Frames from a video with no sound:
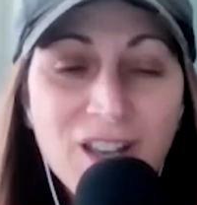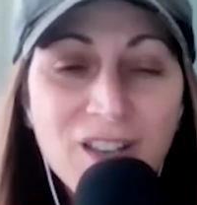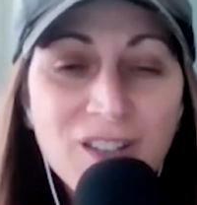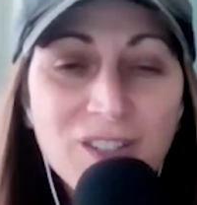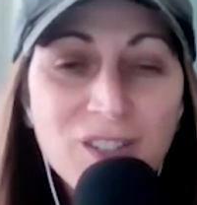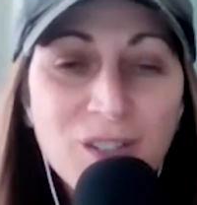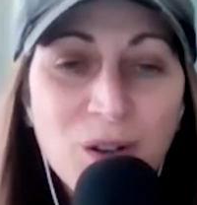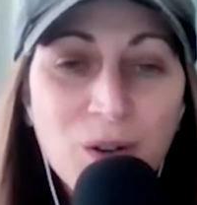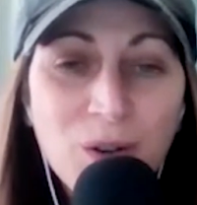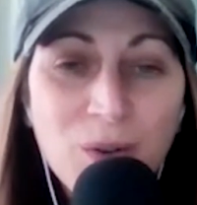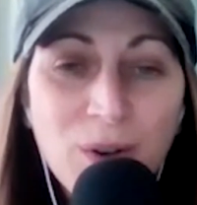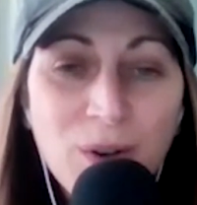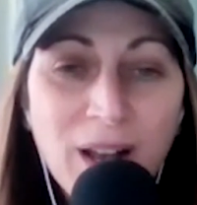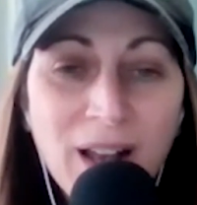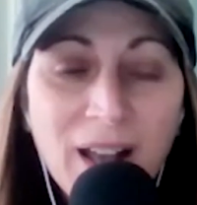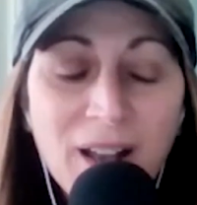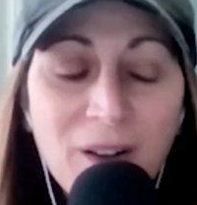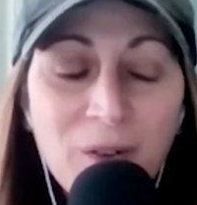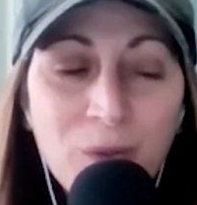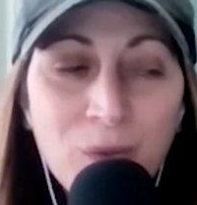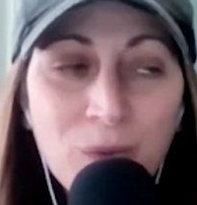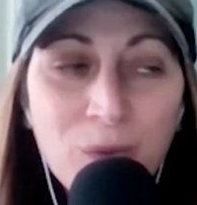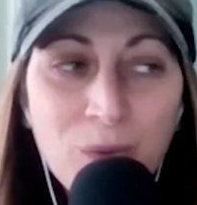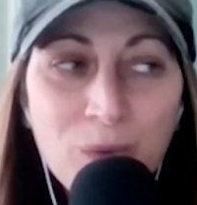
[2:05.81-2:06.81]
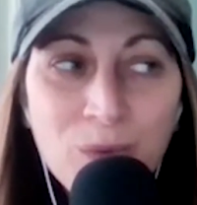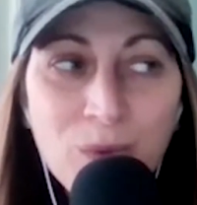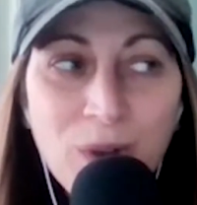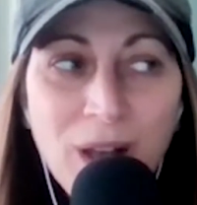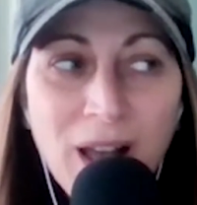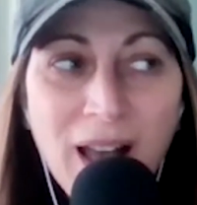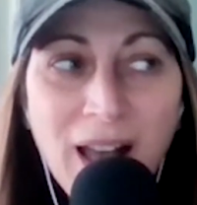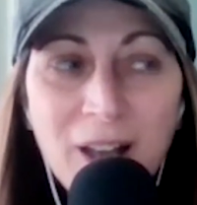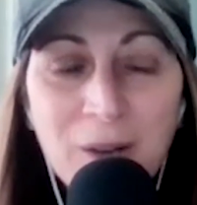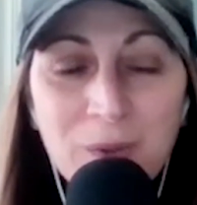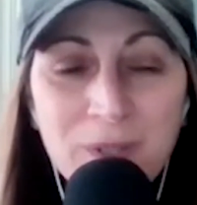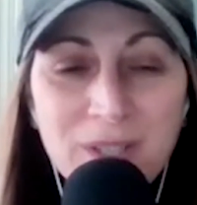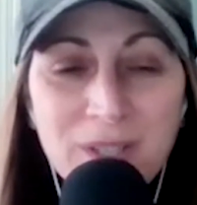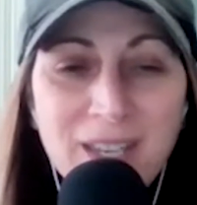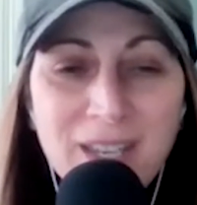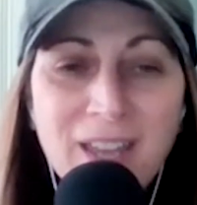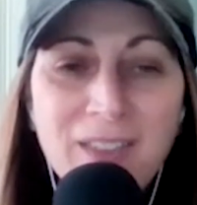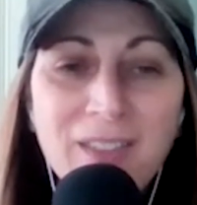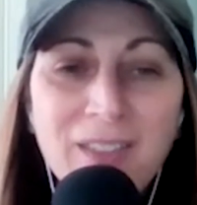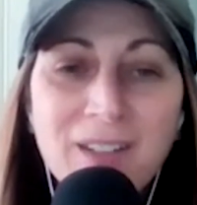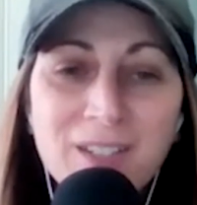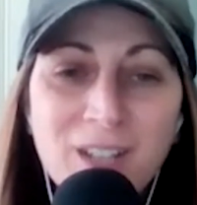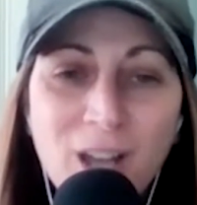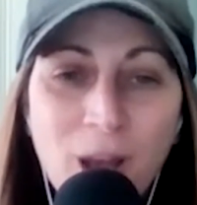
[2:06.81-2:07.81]
So I would
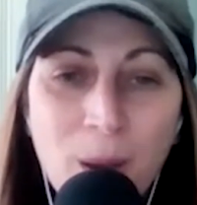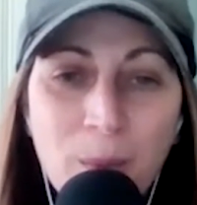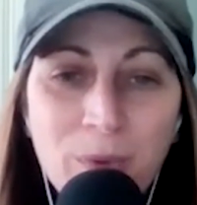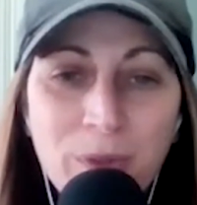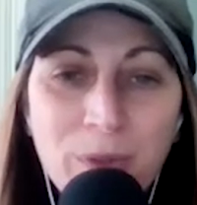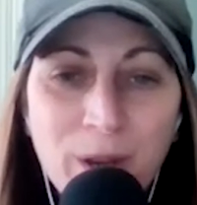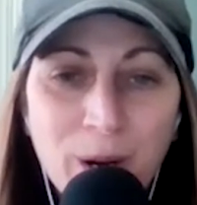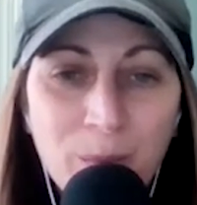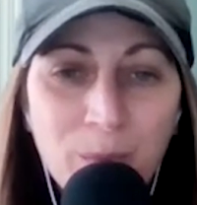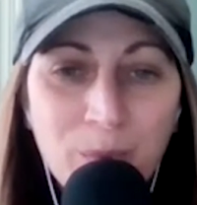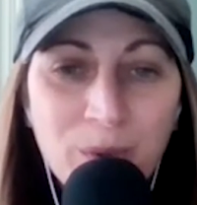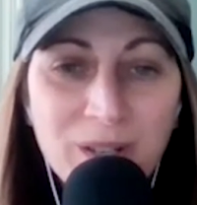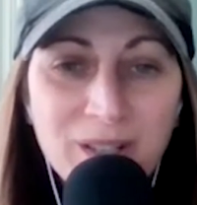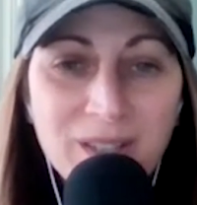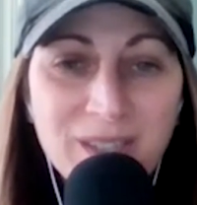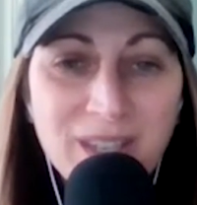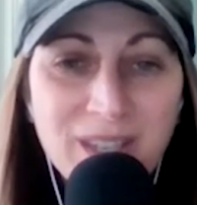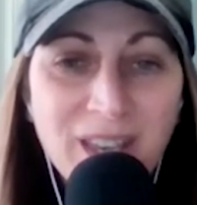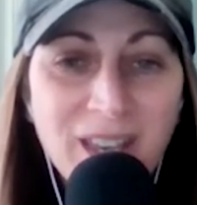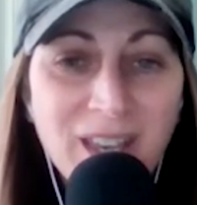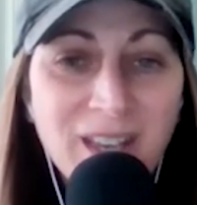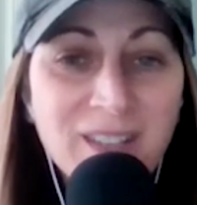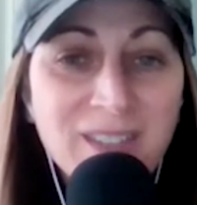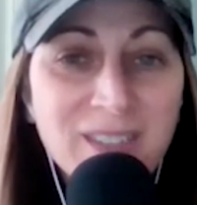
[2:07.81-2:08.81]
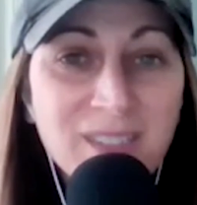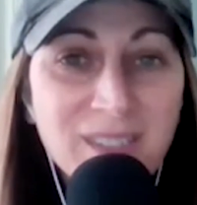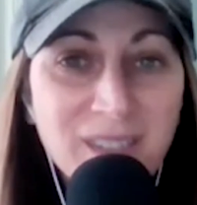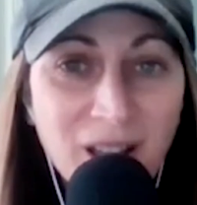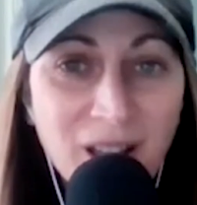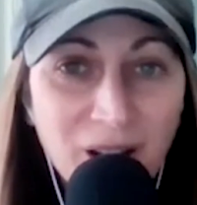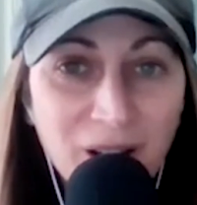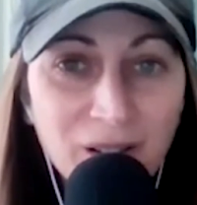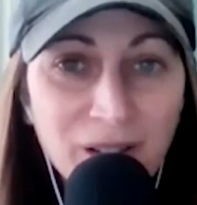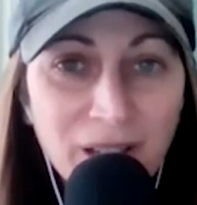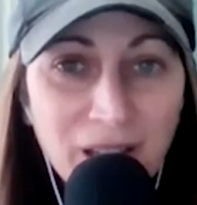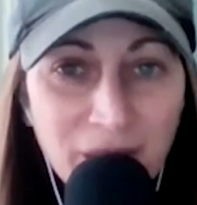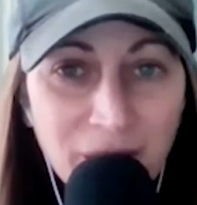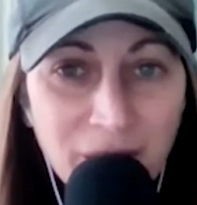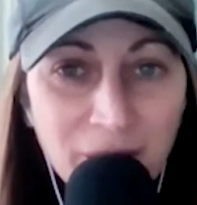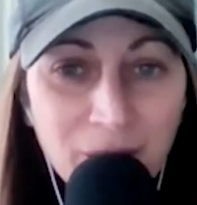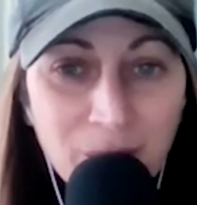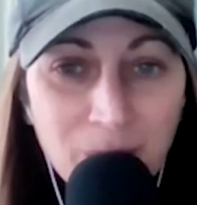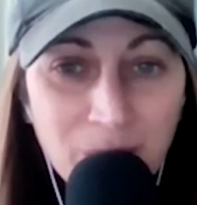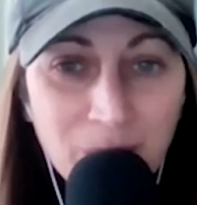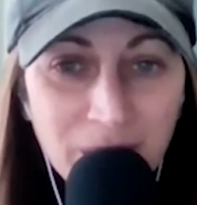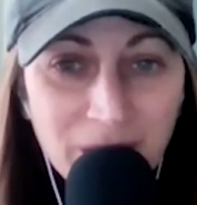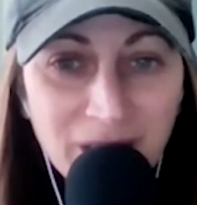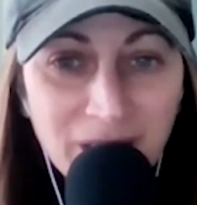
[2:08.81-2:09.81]
say that top therapists excel in their
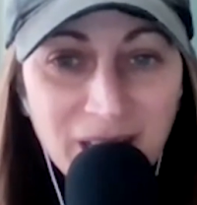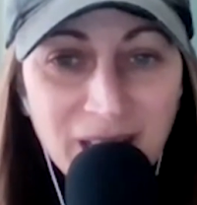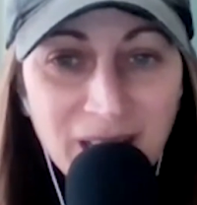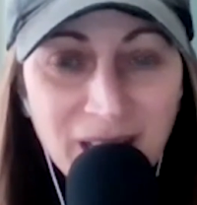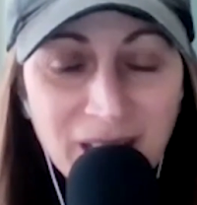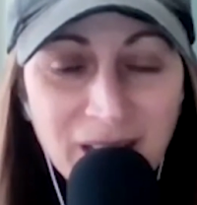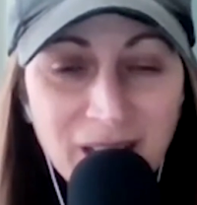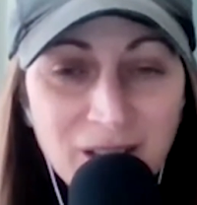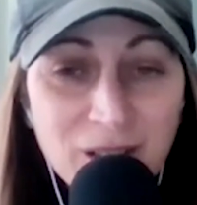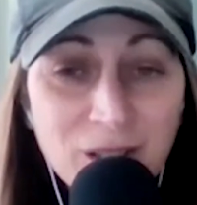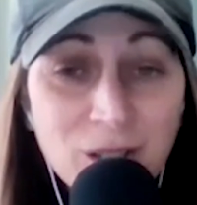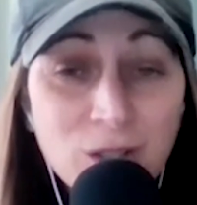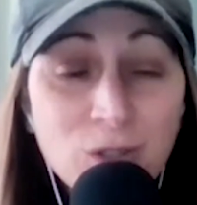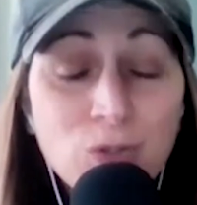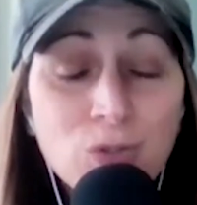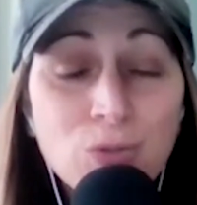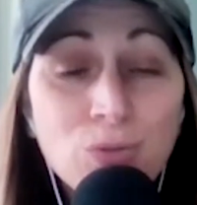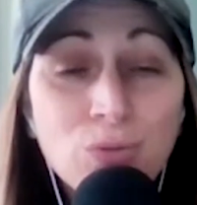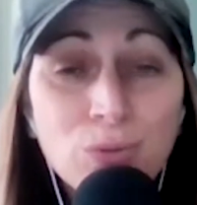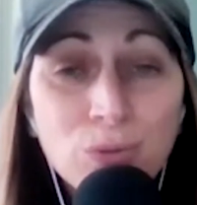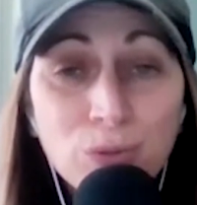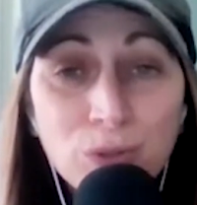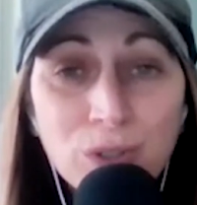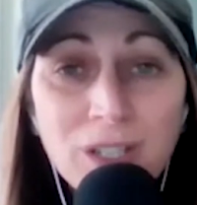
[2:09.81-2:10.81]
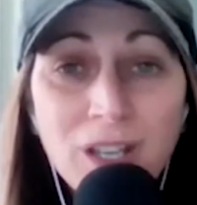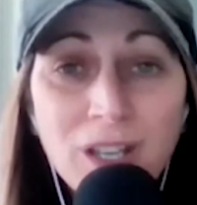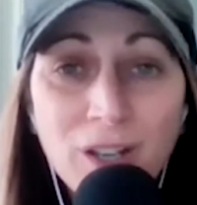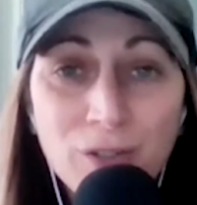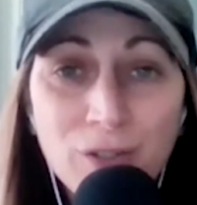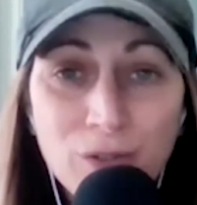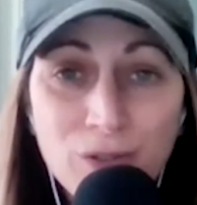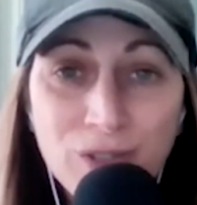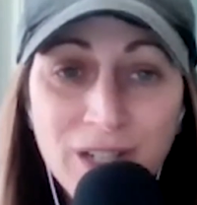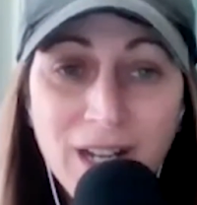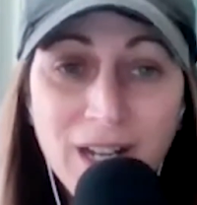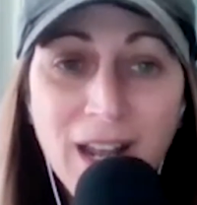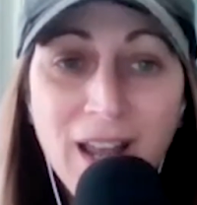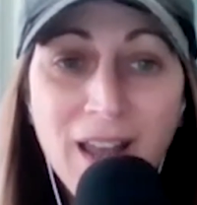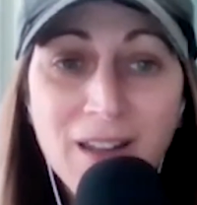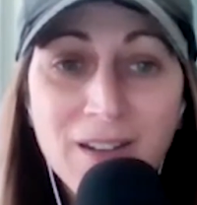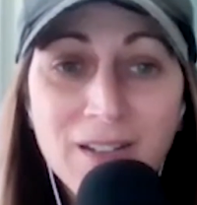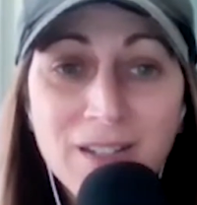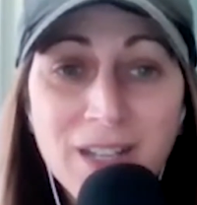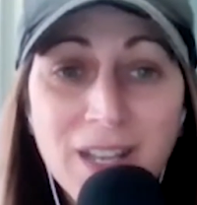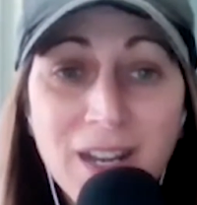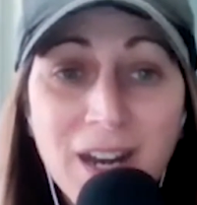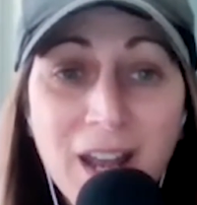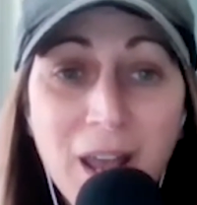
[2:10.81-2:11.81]
ability to truly
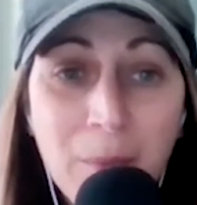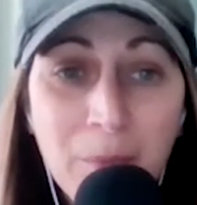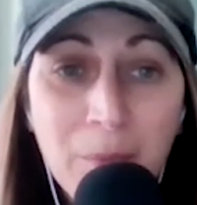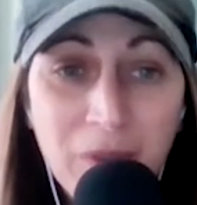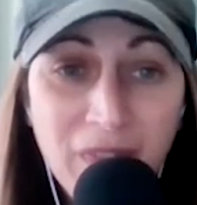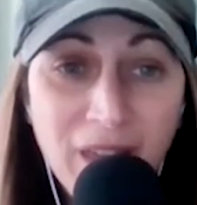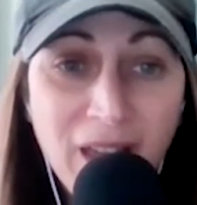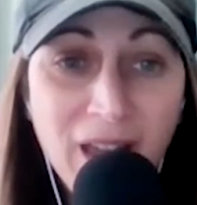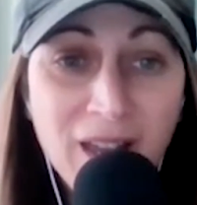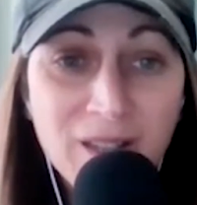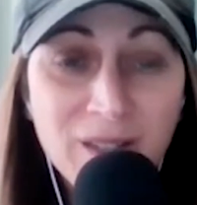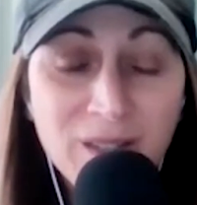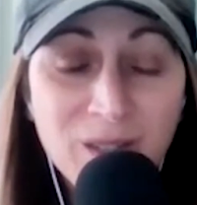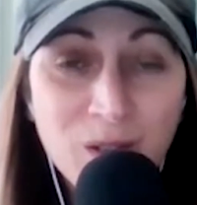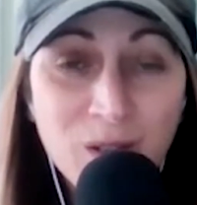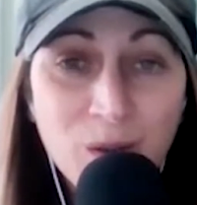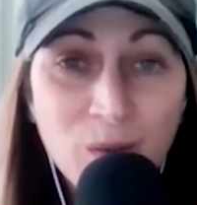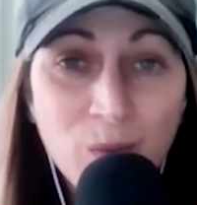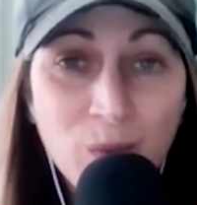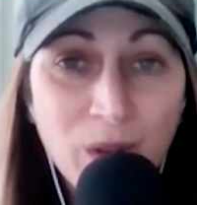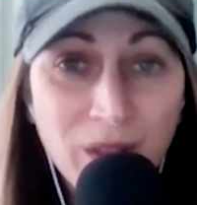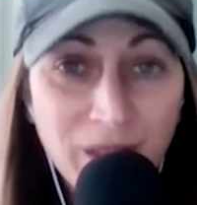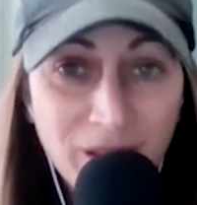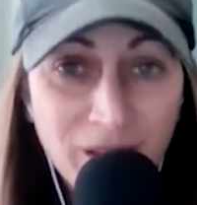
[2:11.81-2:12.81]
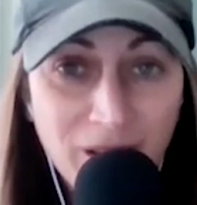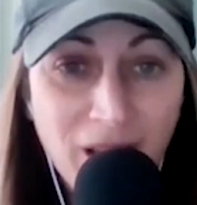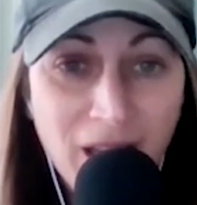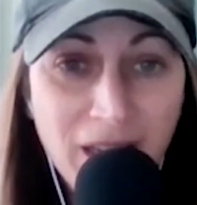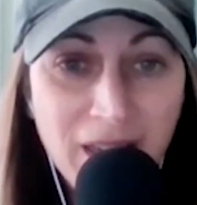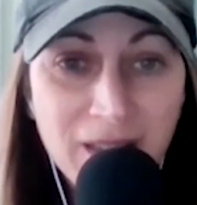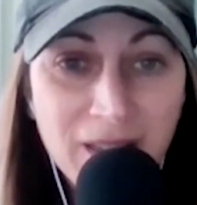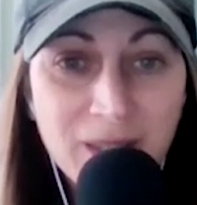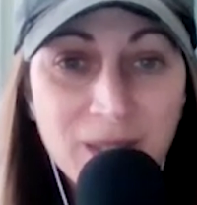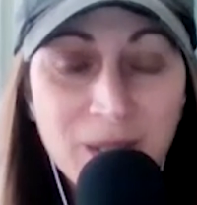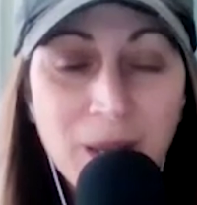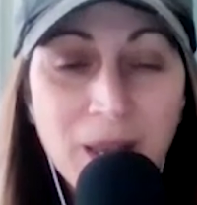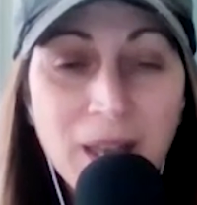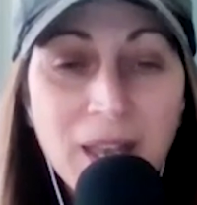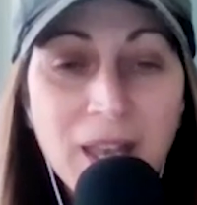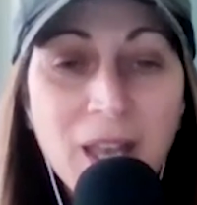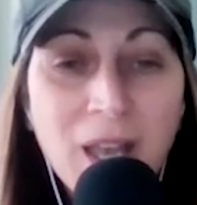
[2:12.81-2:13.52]
understand and empathize with clients.